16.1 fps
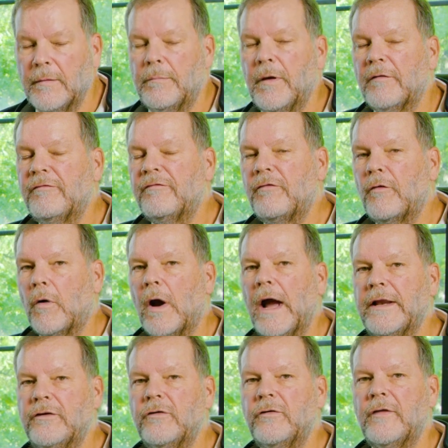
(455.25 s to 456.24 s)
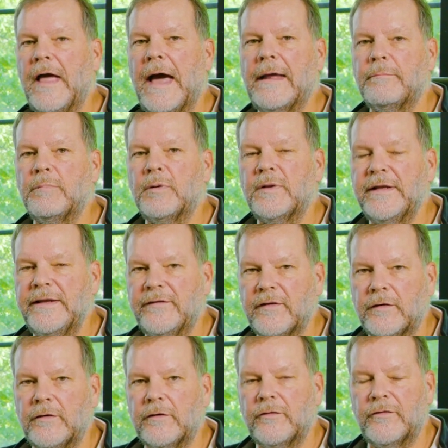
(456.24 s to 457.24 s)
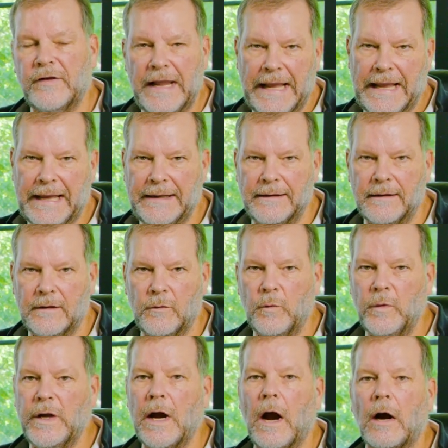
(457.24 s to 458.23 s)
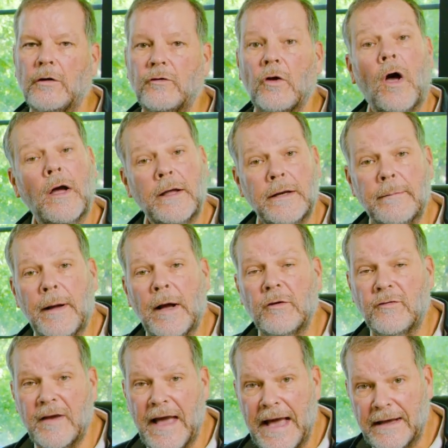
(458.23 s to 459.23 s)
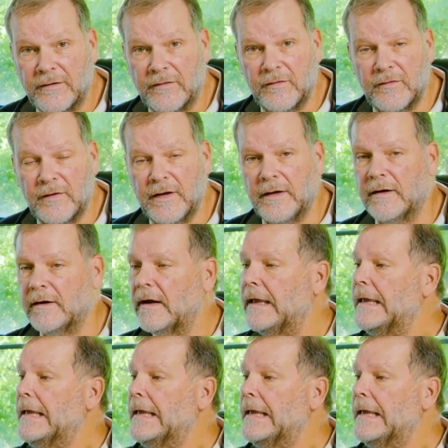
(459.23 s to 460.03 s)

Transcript: Before I do that, please understand, we are talking about taxes here.